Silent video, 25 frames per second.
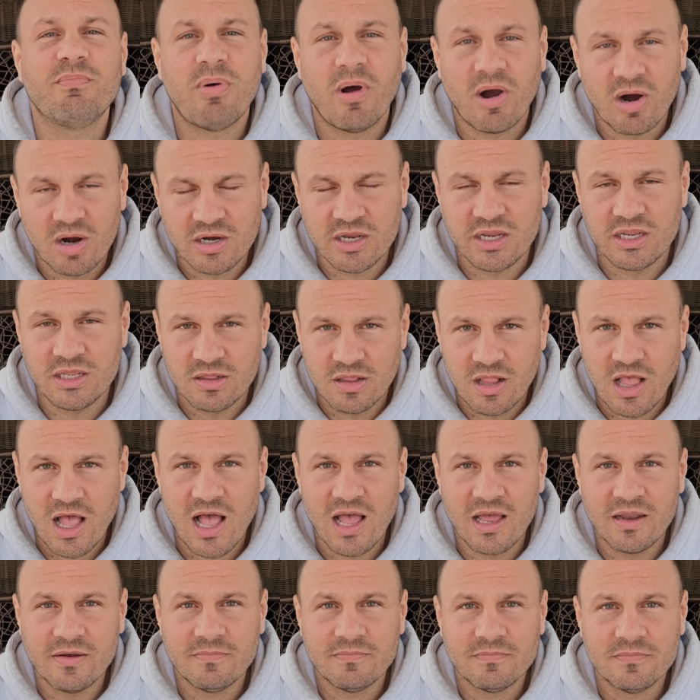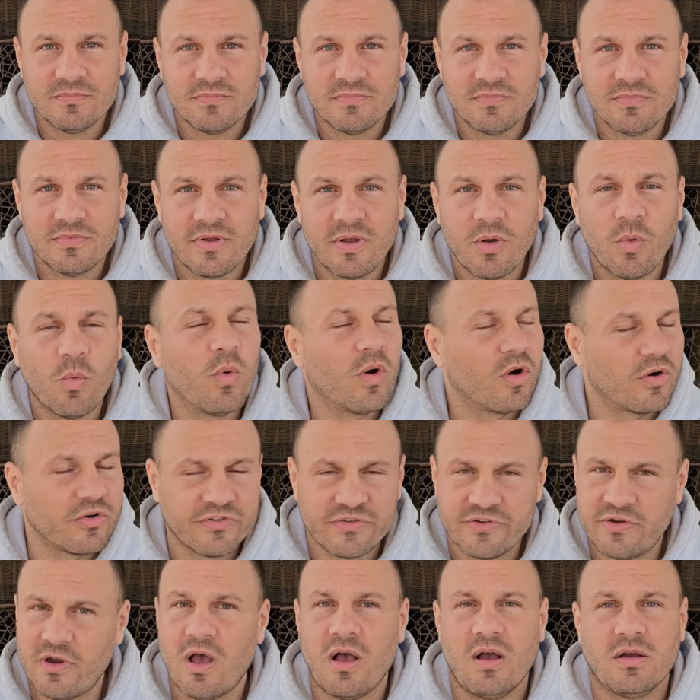parking lot. We're
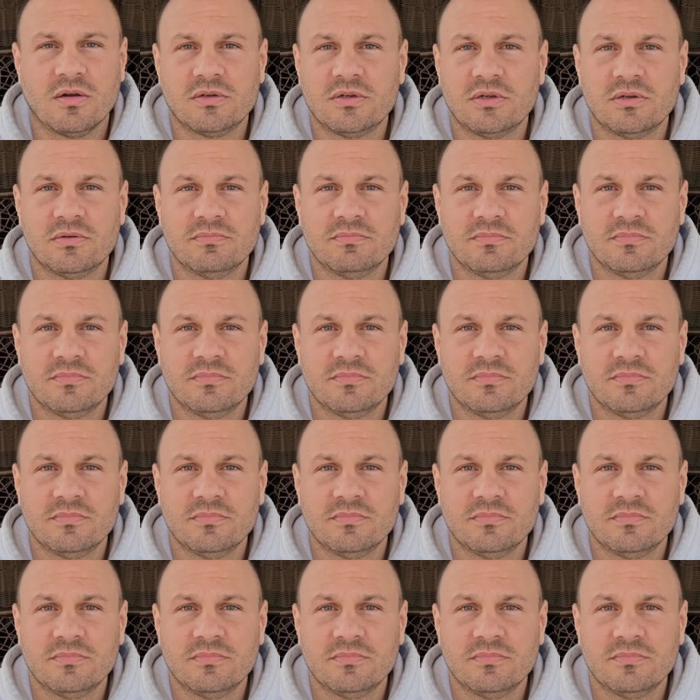stalked.